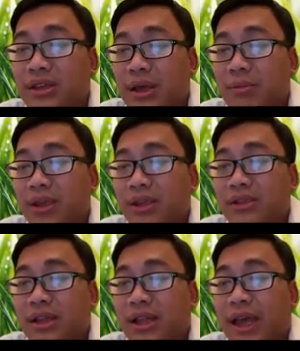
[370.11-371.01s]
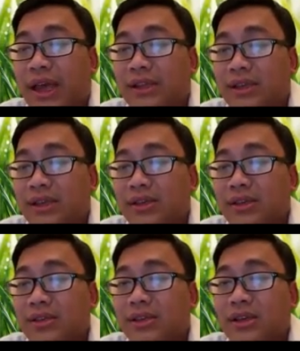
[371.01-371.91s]
that means that X
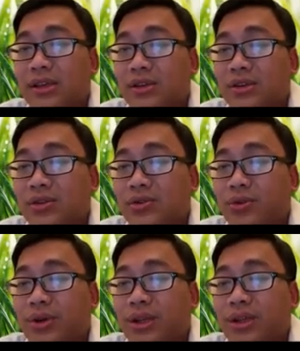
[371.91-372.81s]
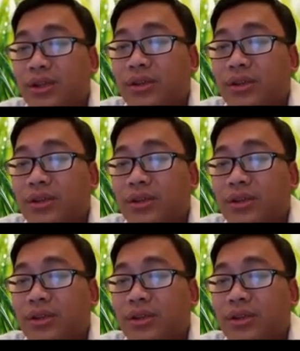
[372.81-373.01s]
is 20.